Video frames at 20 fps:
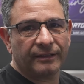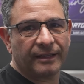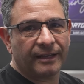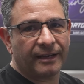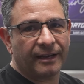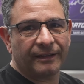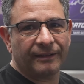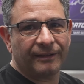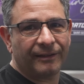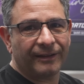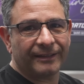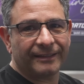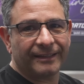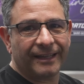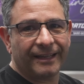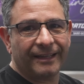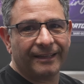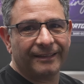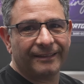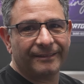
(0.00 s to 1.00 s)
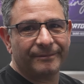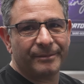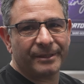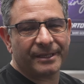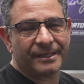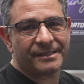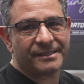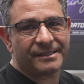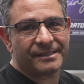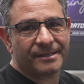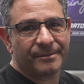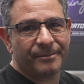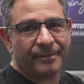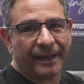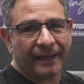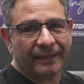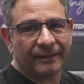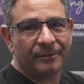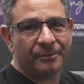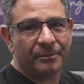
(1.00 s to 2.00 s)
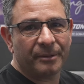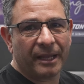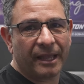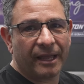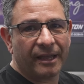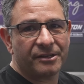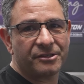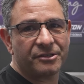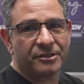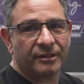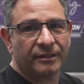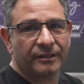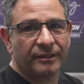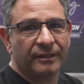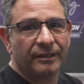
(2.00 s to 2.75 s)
They don't like that because it's the main lubrication.